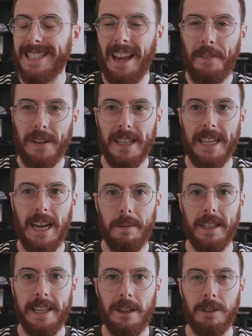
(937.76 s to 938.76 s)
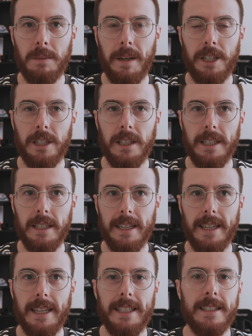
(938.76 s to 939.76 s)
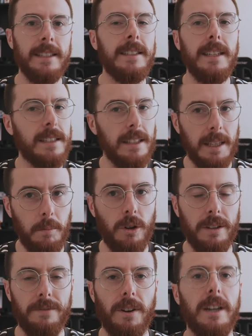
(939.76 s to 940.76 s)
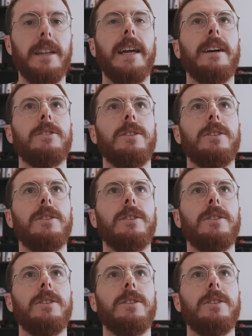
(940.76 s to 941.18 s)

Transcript: definitely Arbolino, especially, is consistently more at the front now.